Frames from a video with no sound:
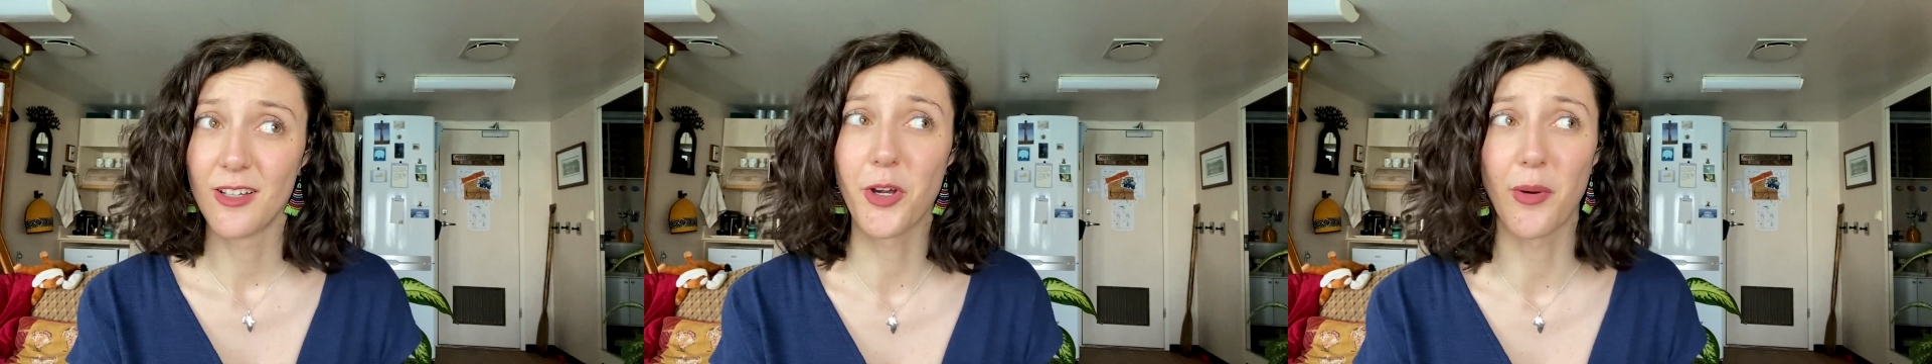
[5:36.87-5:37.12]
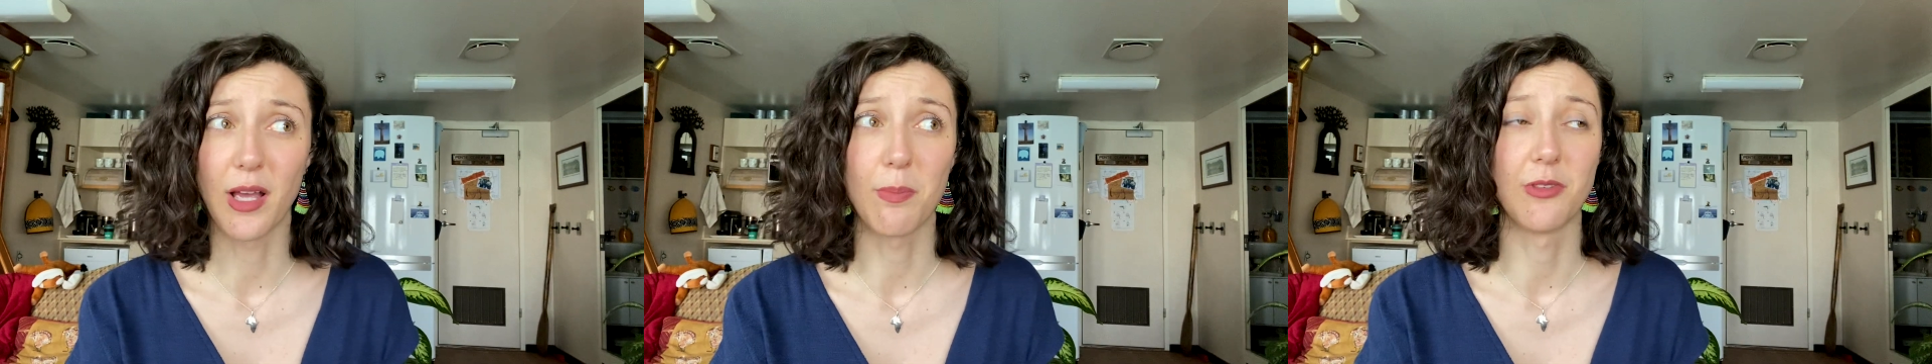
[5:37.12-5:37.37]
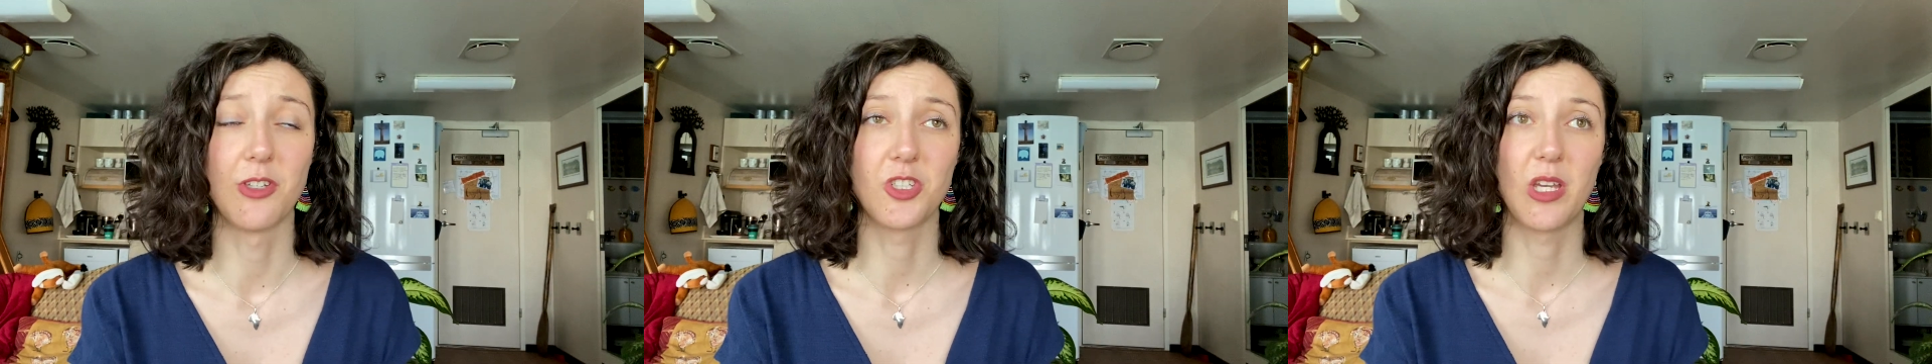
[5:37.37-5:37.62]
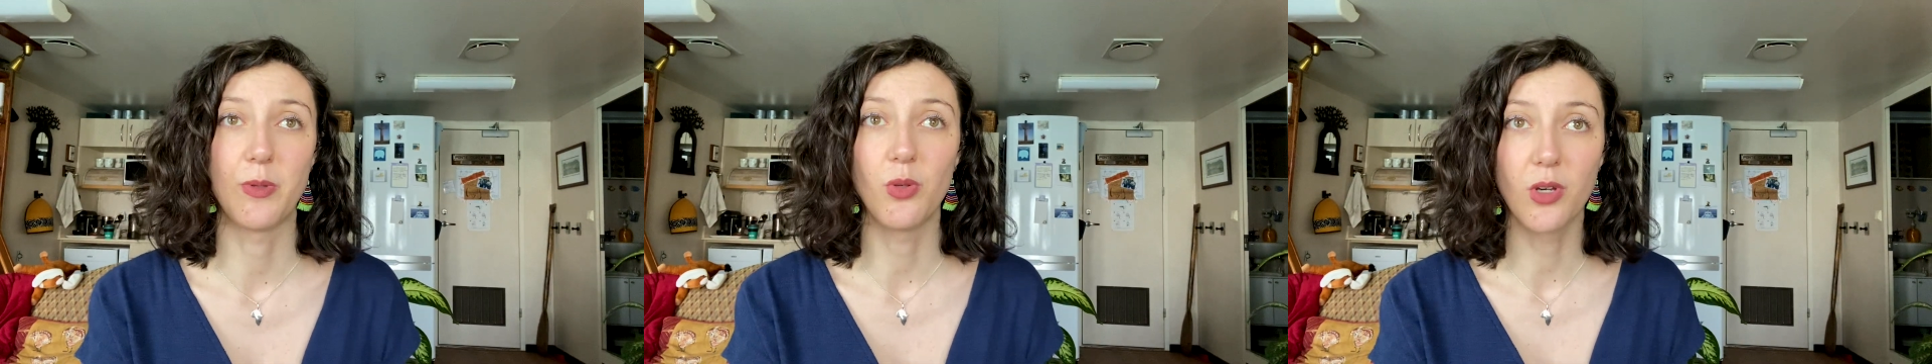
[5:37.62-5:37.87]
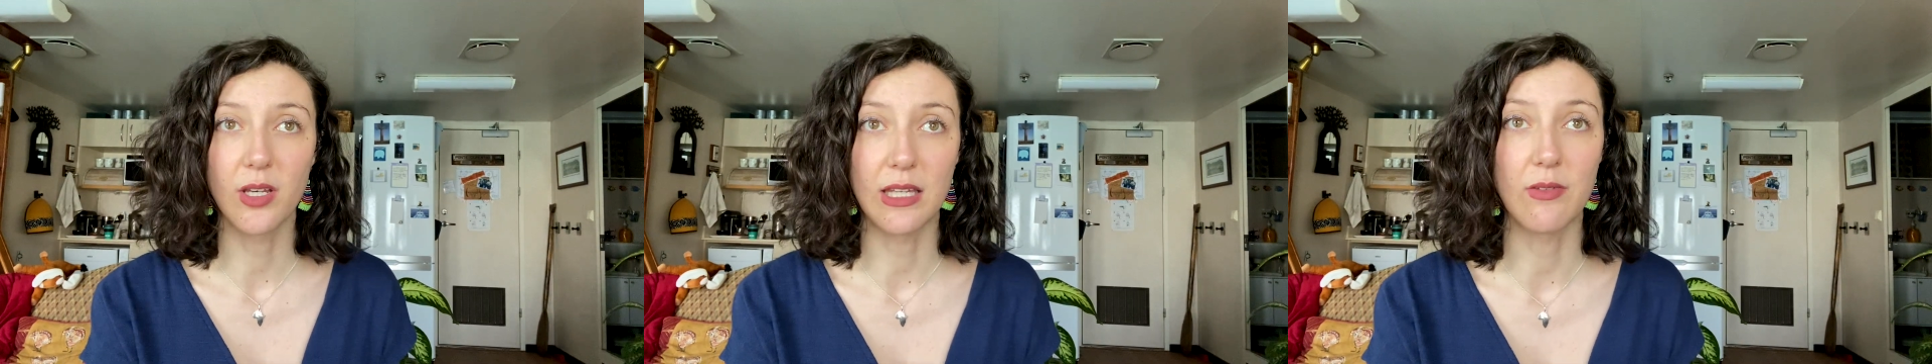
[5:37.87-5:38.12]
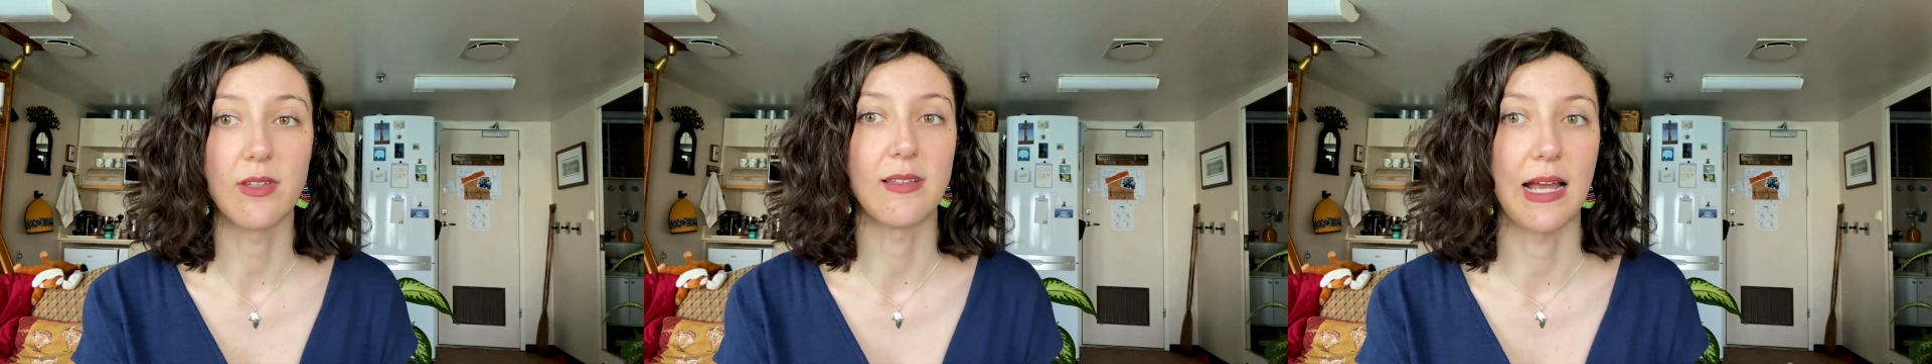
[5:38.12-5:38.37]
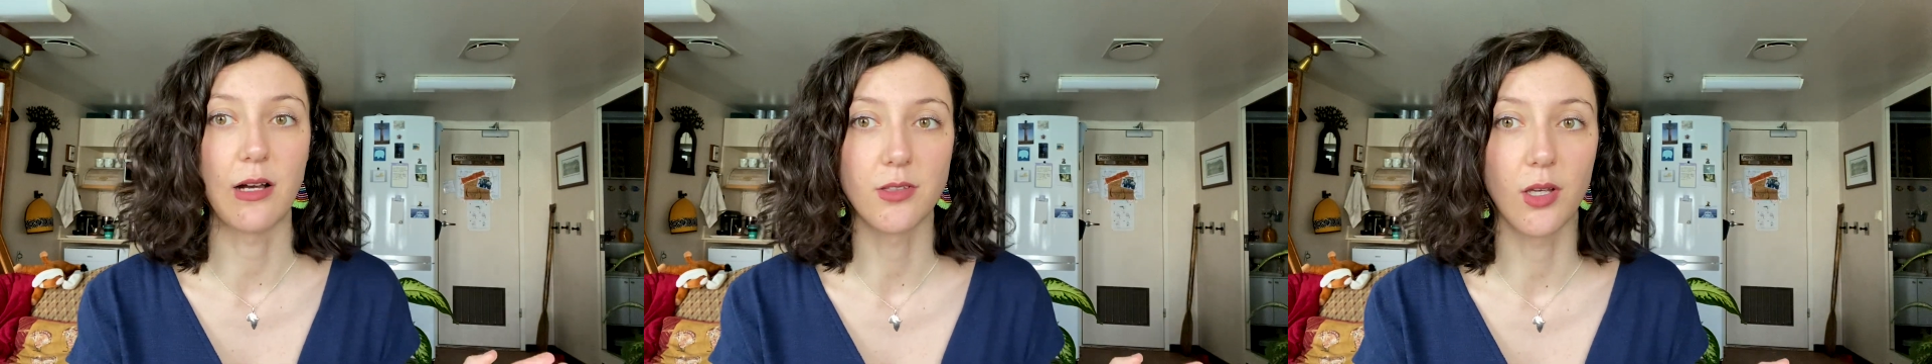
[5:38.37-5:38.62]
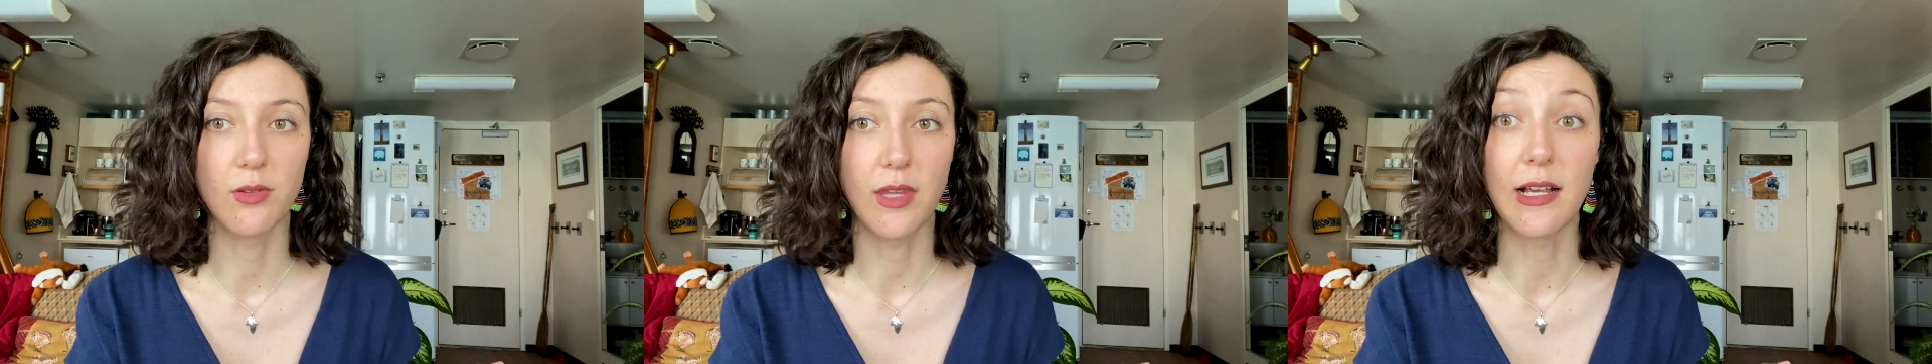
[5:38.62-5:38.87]
growing up on the ship, you couldn't even
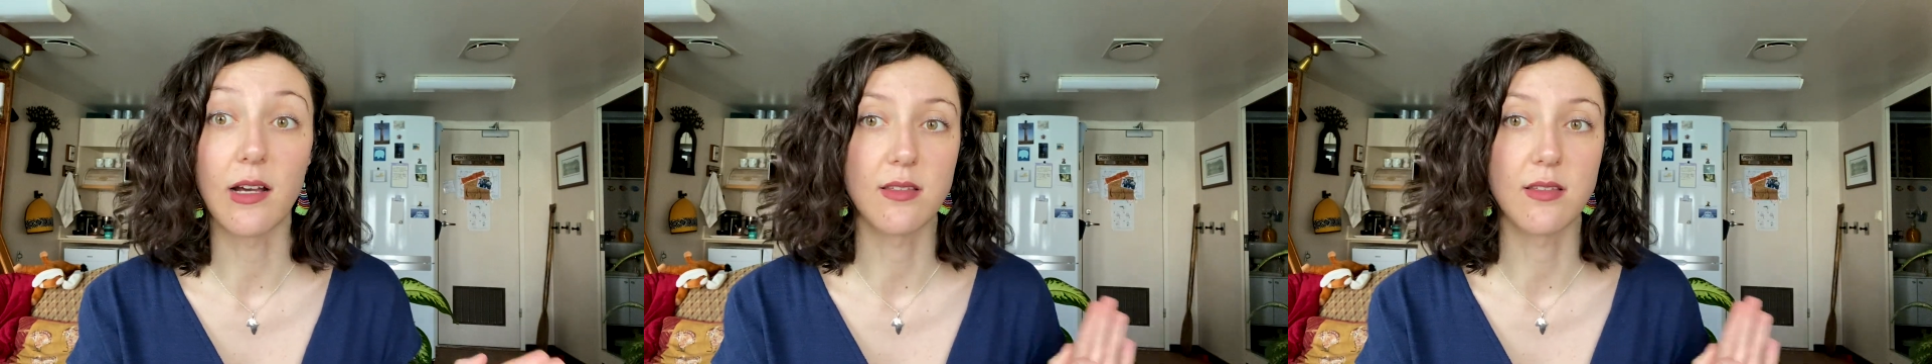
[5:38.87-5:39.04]
download like